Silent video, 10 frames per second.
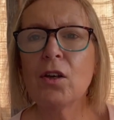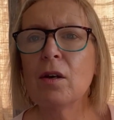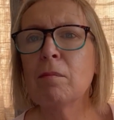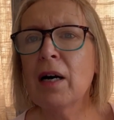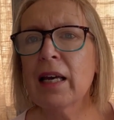
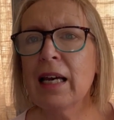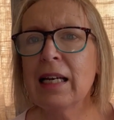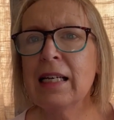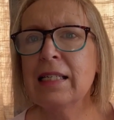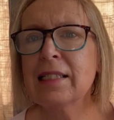Maya
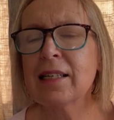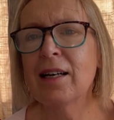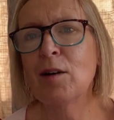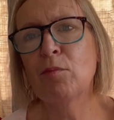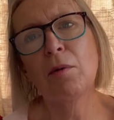is
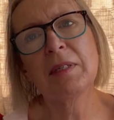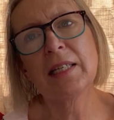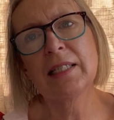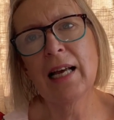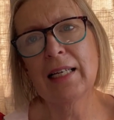a
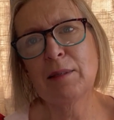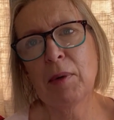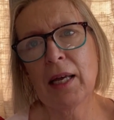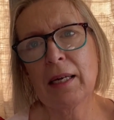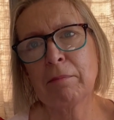promising tennis
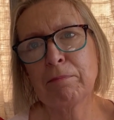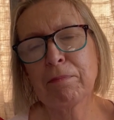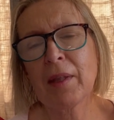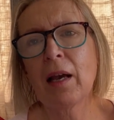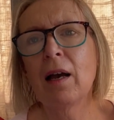player.
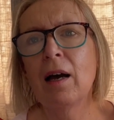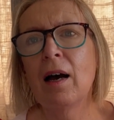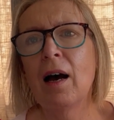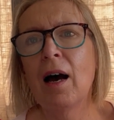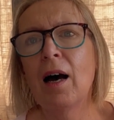
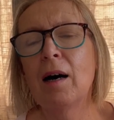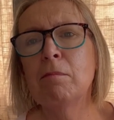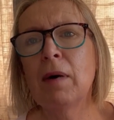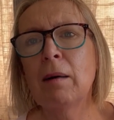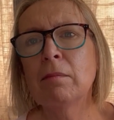Her
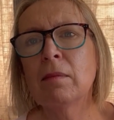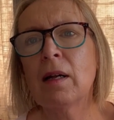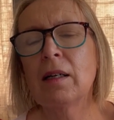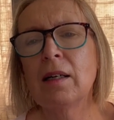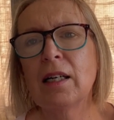mum
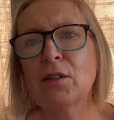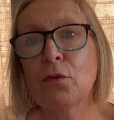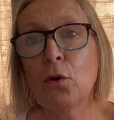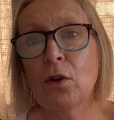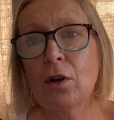has
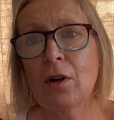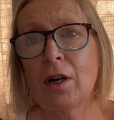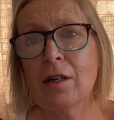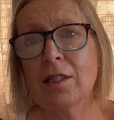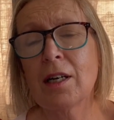fallen on
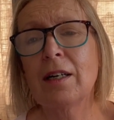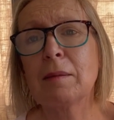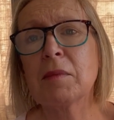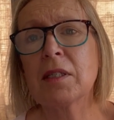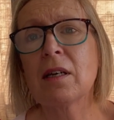hard
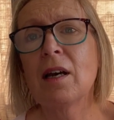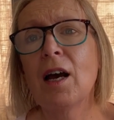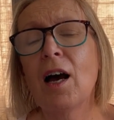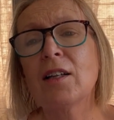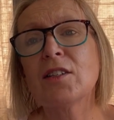times,
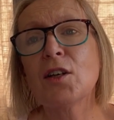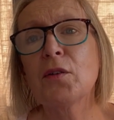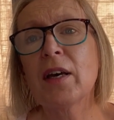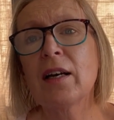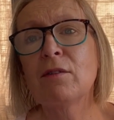and so
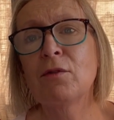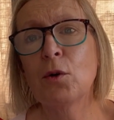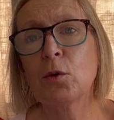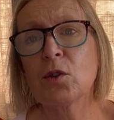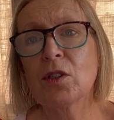they are
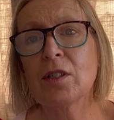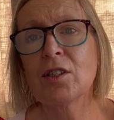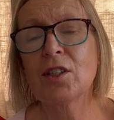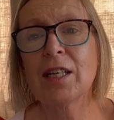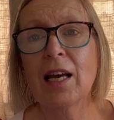forced
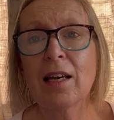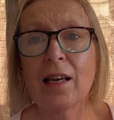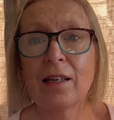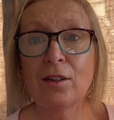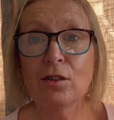to take
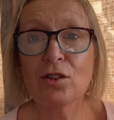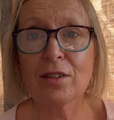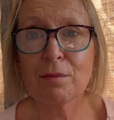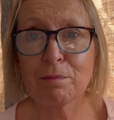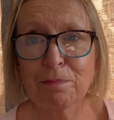in
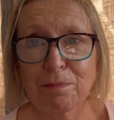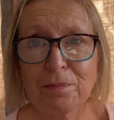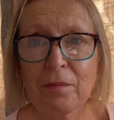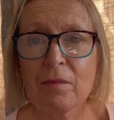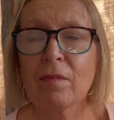lodgers.
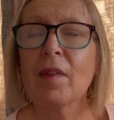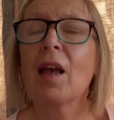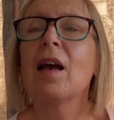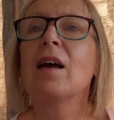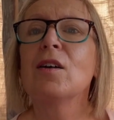
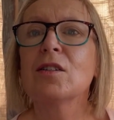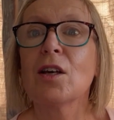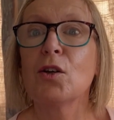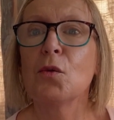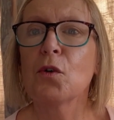
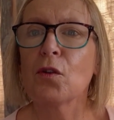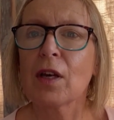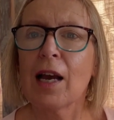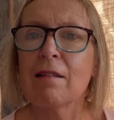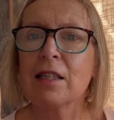So you've got the
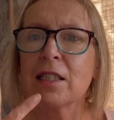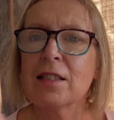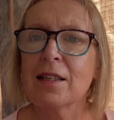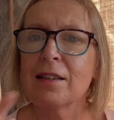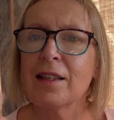
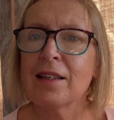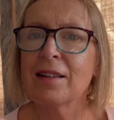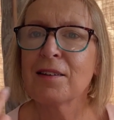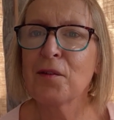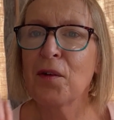characters in
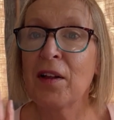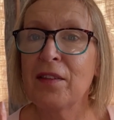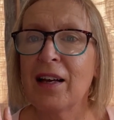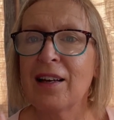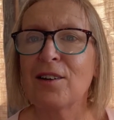
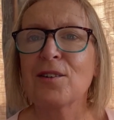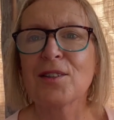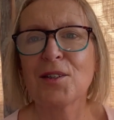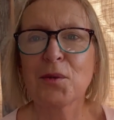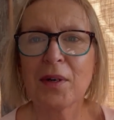the
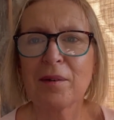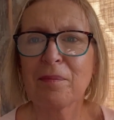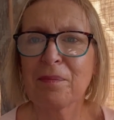house as well.